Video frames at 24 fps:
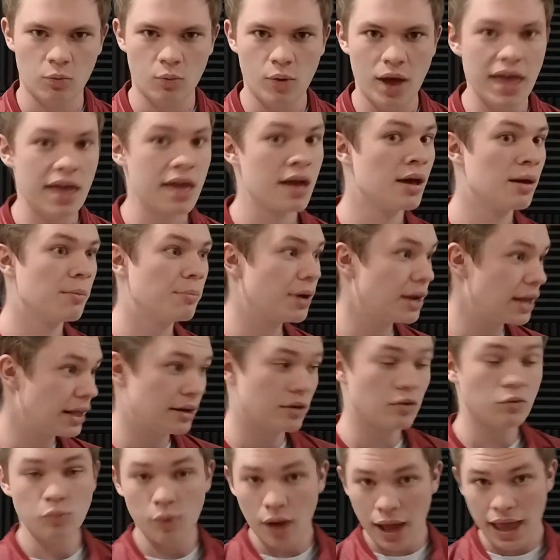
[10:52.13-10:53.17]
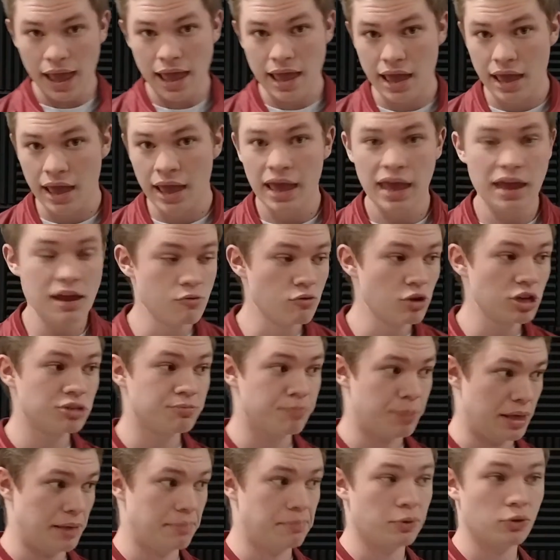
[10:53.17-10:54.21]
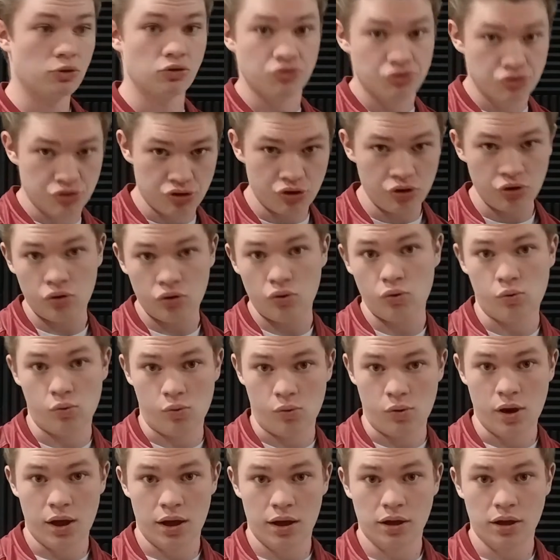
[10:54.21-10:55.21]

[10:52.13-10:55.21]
Wait, but in a way in which people do